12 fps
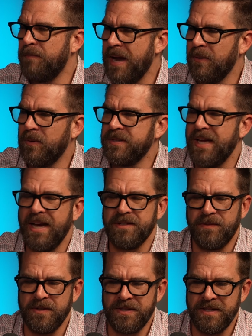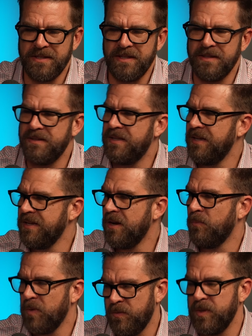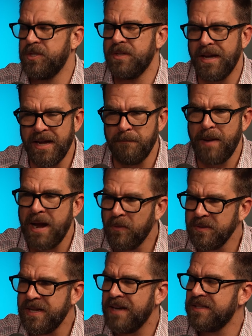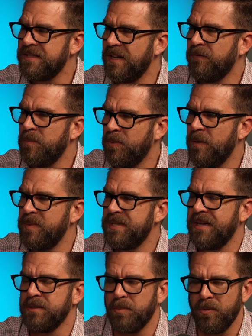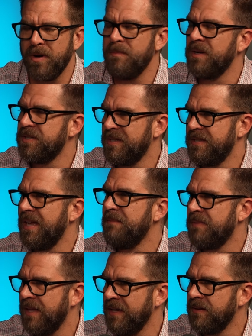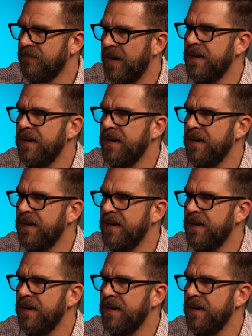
payroll tax versus the which is, again, payroll tax and self-employment tax are pretty much the same thing, right?